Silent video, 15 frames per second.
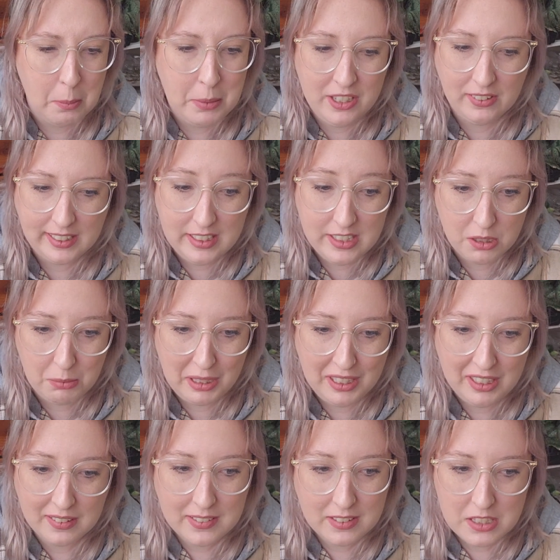appealing to
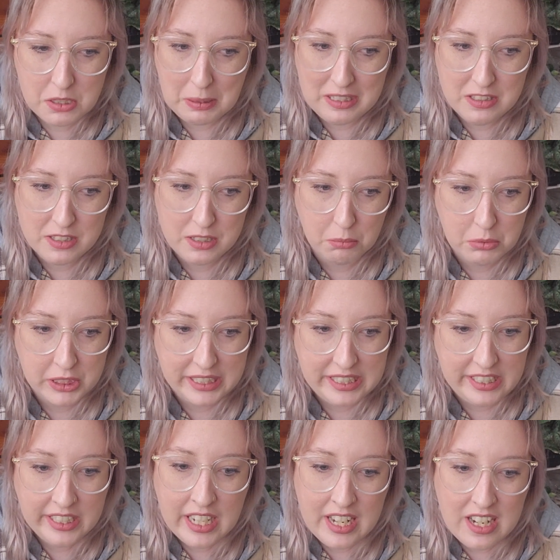me, and there's been some
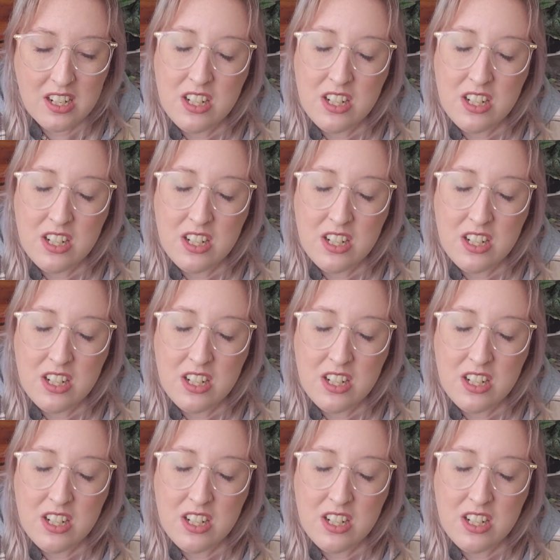pretty